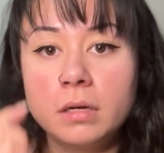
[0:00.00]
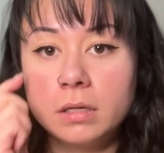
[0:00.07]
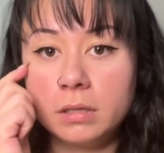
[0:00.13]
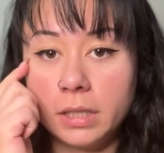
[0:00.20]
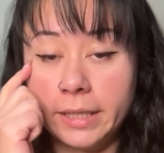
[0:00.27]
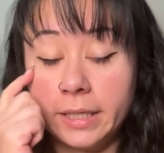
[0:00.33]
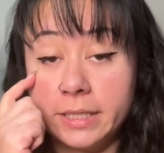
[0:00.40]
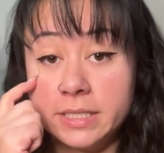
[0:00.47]

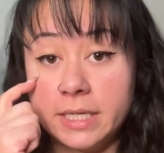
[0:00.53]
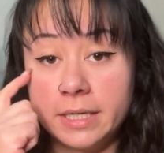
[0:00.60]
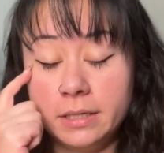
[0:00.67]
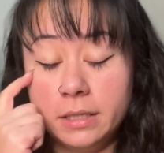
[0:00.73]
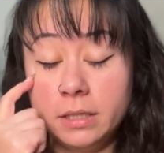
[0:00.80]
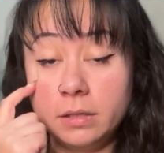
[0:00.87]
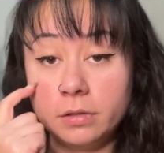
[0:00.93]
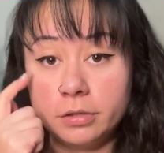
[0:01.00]
Like I said,
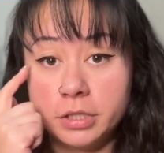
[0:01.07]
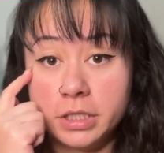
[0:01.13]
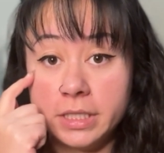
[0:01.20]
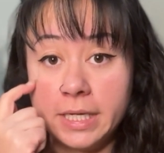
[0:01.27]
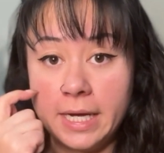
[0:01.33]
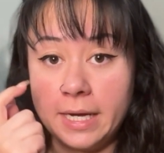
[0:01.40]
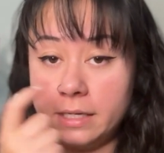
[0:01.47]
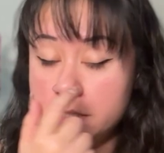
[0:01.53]
allergic to
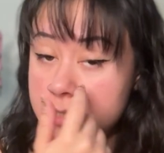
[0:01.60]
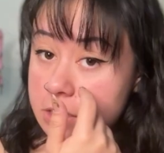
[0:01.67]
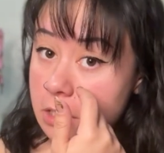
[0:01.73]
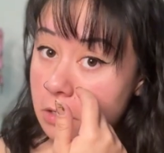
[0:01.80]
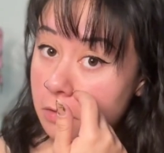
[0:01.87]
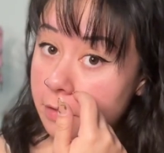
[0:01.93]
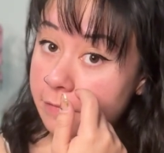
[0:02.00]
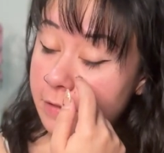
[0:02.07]
cats,
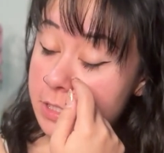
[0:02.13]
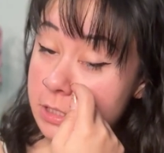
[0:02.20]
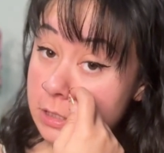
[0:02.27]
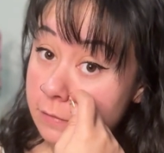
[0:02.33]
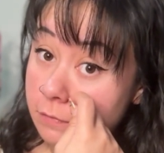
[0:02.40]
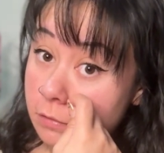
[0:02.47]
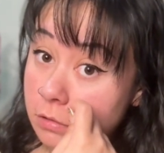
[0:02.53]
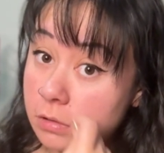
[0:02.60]
so if I
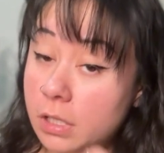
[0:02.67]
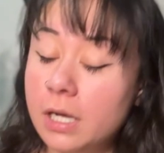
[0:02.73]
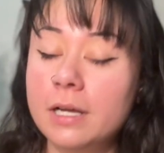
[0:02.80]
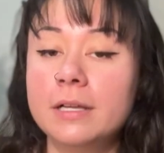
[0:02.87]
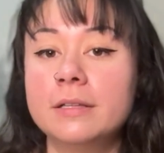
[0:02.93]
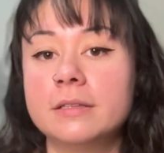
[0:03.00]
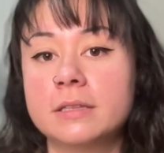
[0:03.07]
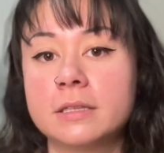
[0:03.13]
sniffle a
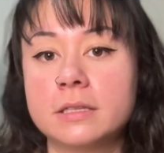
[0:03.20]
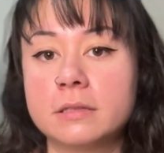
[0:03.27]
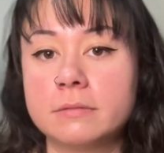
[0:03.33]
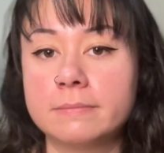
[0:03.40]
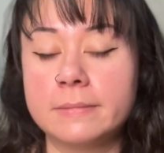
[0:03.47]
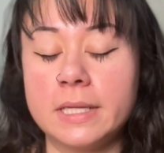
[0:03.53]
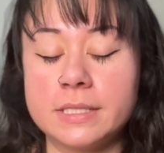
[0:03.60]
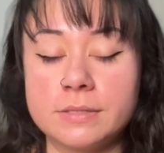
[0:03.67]
lot,
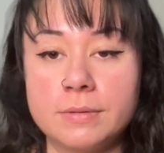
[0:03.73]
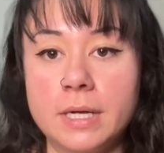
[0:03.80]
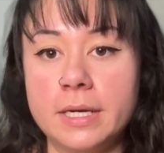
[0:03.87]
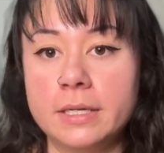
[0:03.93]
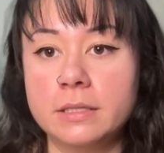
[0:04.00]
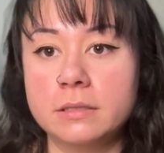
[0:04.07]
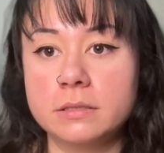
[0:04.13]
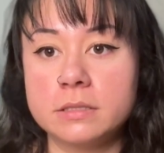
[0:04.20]
that's
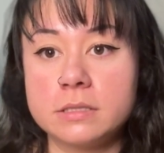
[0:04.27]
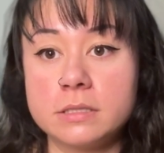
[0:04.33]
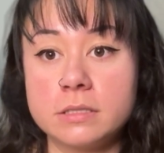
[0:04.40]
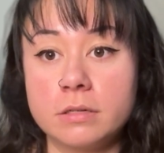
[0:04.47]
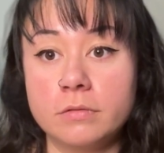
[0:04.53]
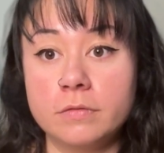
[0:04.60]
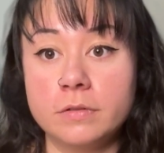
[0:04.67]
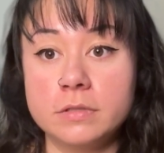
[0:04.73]
why. It's
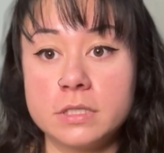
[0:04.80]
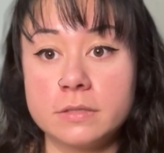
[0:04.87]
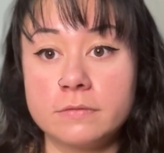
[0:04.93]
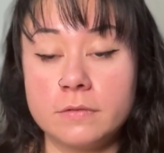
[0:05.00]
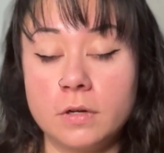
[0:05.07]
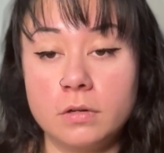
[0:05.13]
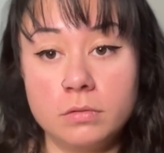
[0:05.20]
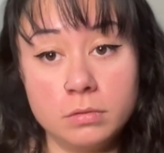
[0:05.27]
Tofu's
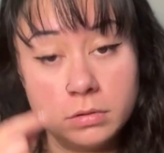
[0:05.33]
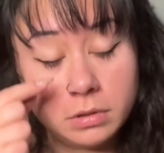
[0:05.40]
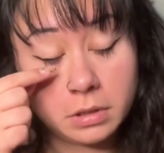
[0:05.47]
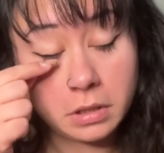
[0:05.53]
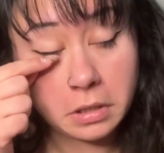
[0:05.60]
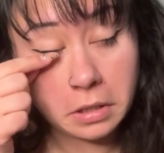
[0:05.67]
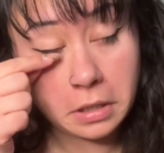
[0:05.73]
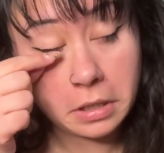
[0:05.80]
fault.
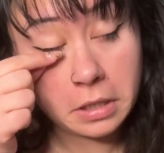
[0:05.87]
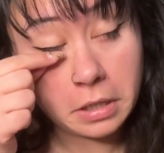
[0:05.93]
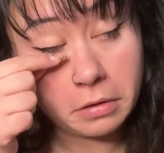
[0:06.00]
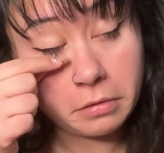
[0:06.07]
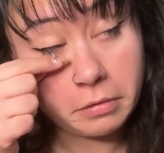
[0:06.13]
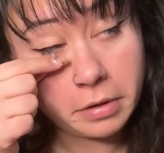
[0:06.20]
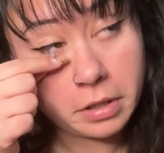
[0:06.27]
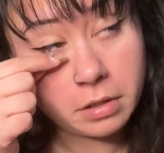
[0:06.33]
And now
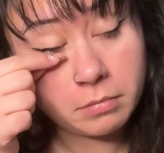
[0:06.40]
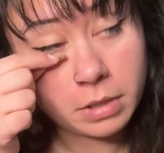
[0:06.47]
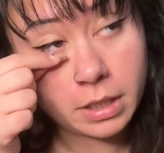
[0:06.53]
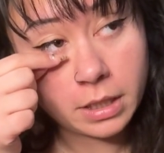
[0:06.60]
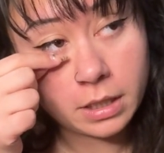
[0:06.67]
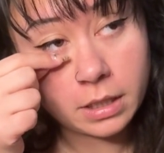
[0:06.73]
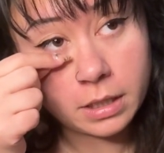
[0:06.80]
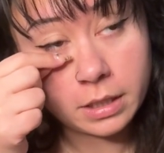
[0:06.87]
they're in my
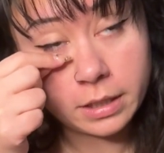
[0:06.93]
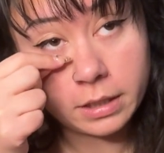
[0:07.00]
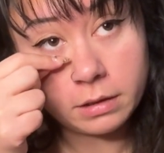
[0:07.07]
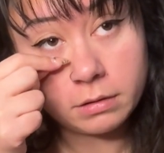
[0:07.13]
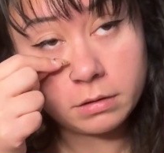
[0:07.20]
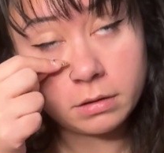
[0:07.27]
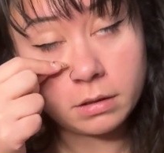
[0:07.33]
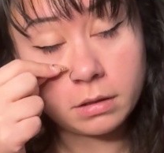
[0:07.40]
eye.
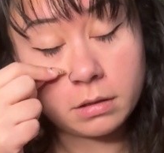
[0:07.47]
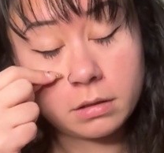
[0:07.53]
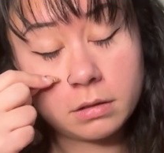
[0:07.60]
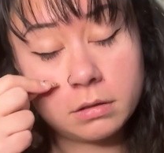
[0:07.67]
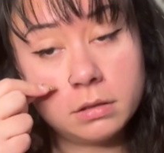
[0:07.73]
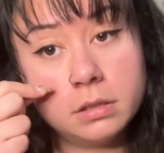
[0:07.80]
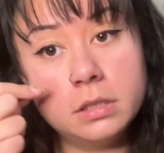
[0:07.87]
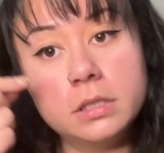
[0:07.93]
Ugh,
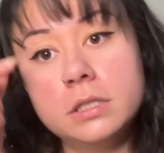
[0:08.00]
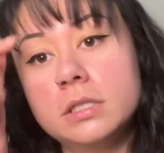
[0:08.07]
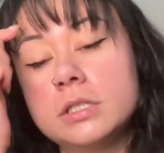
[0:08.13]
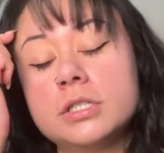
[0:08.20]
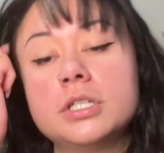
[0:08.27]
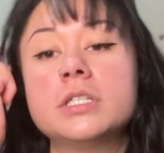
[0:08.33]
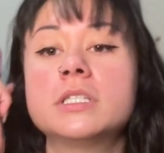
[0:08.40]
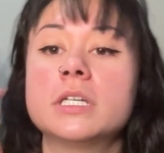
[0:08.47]

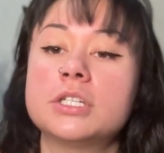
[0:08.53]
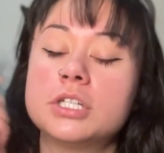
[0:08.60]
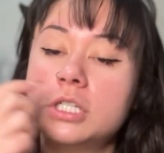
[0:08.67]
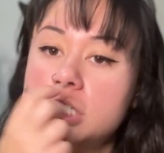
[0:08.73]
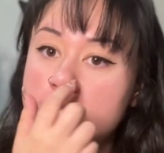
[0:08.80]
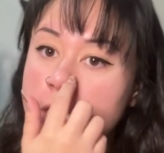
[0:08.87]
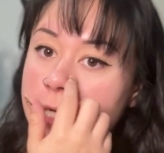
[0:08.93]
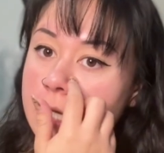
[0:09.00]
she's such a
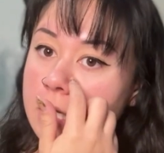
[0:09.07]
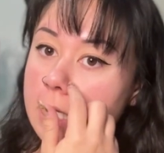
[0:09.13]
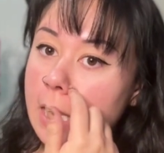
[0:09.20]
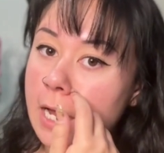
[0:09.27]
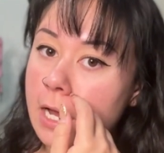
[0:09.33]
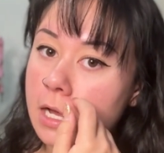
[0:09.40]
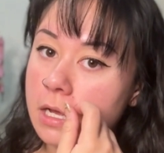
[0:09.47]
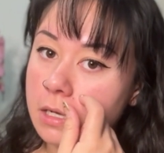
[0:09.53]
shitty
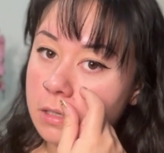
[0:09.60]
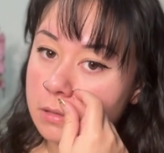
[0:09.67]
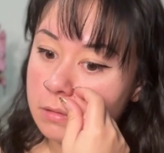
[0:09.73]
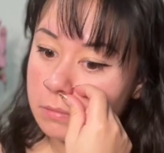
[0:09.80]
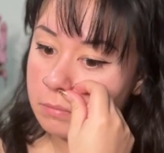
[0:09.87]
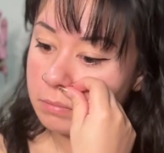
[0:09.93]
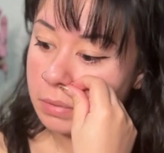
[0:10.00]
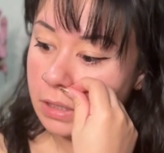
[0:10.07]
cat,
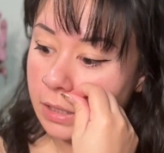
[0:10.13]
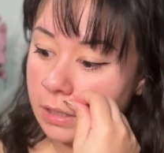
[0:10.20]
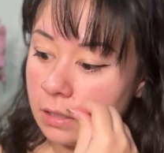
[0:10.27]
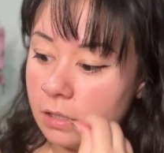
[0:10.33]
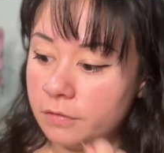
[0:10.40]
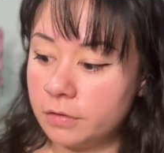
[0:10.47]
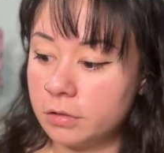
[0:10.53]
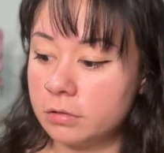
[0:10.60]
but I
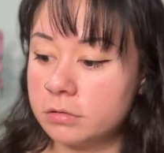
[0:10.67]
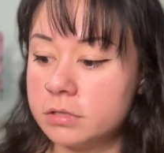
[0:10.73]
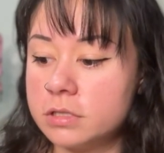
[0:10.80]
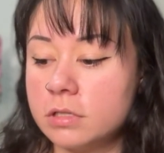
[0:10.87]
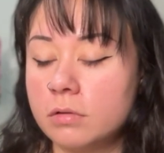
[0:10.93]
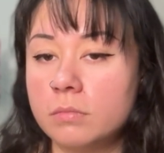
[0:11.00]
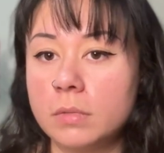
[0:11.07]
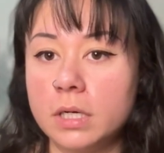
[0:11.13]
love her
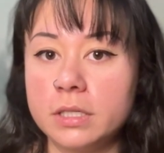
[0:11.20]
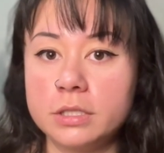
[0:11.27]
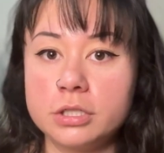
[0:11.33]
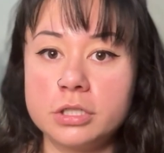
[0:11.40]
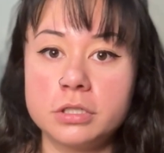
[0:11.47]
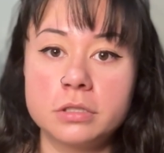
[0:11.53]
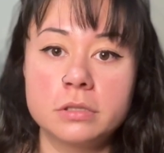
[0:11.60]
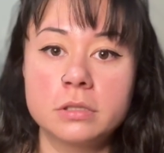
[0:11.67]
so
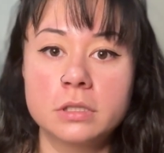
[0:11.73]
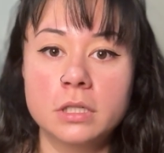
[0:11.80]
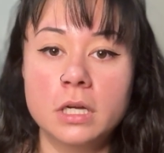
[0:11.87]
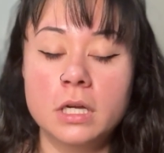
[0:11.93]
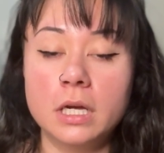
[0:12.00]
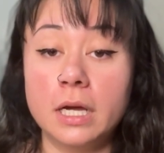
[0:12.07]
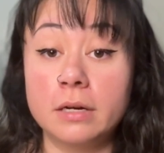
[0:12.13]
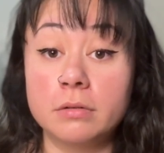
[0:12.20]
much.
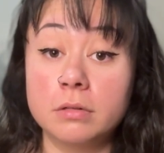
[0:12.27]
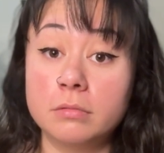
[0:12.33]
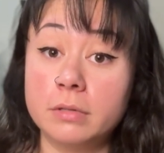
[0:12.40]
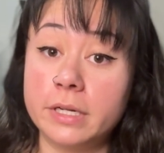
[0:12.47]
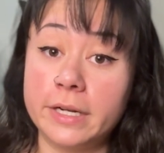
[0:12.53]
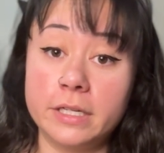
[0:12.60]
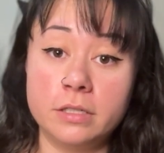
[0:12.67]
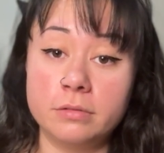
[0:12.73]
I don't know what
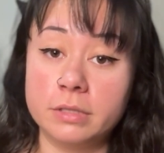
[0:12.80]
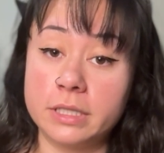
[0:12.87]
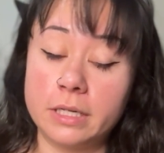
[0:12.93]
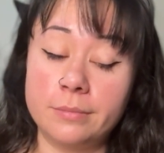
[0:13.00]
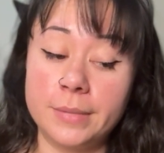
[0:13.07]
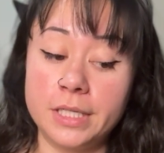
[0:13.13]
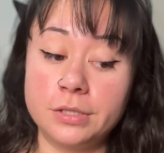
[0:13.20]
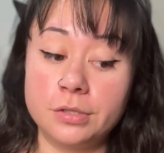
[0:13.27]
I'd do without
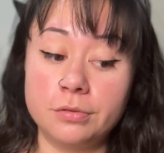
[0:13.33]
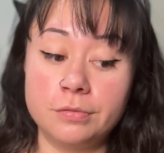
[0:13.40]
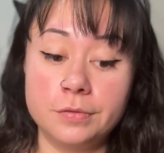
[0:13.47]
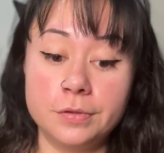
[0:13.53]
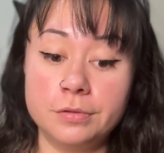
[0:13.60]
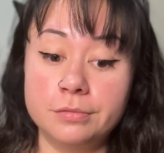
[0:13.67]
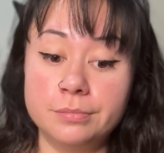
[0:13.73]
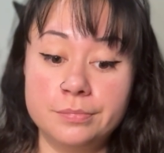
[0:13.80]
my
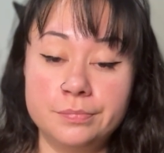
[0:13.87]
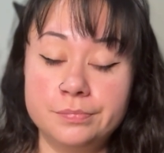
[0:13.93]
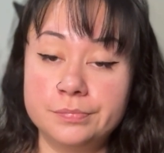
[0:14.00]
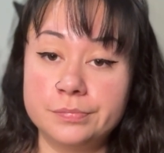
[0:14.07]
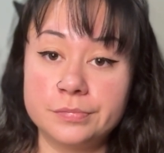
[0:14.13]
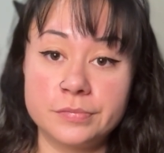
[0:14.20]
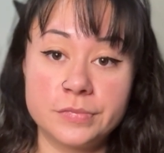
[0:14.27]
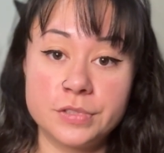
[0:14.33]
Tofu.
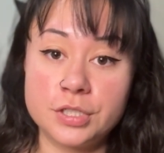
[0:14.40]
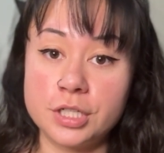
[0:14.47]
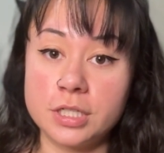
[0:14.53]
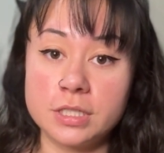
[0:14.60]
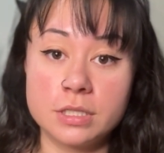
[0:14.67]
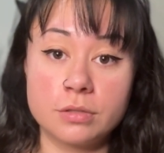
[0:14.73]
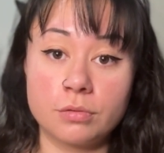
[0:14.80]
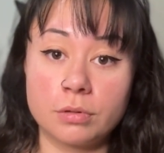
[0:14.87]
She's
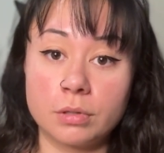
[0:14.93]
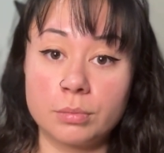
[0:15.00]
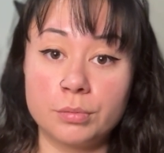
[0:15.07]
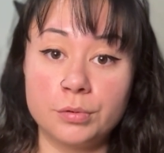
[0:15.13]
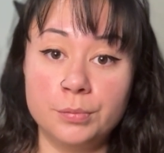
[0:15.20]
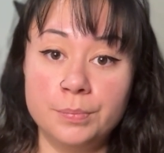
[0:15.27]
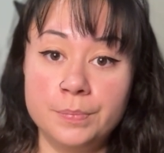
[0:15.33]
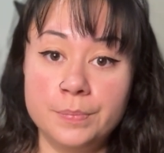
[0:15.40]
adorable.